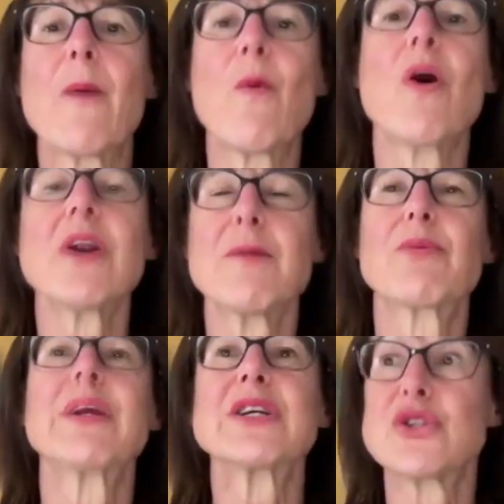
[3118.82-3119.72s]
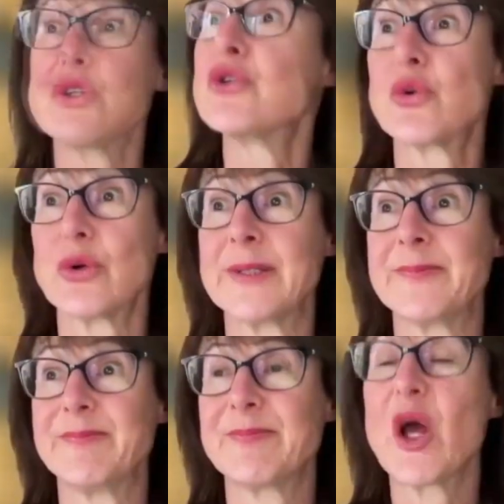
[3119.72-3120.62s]
what brings you joy?
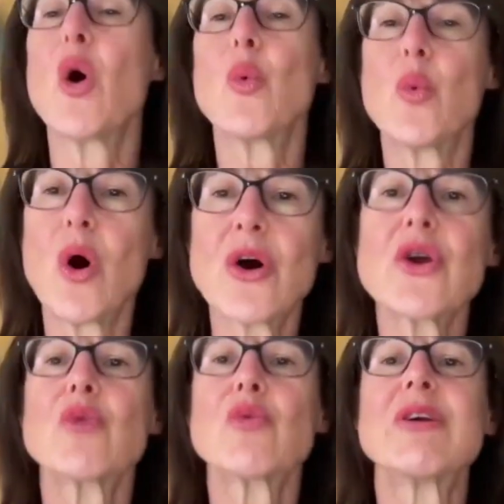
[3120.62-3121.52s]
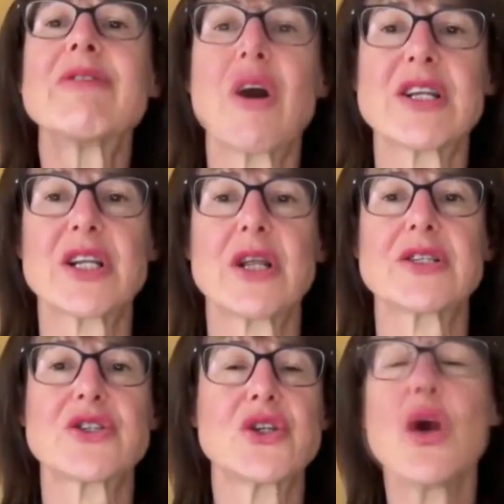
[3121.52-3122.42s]
What
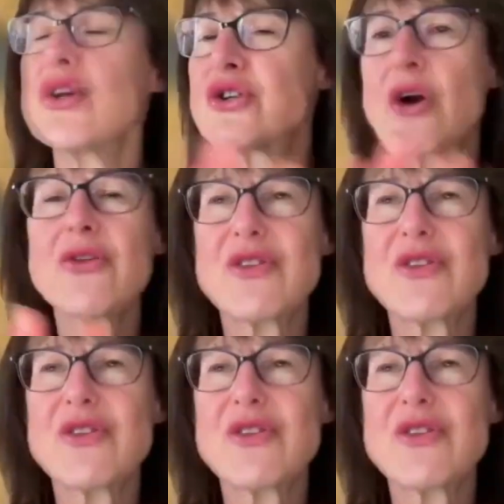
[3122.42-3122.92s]
revitalizes you? Don't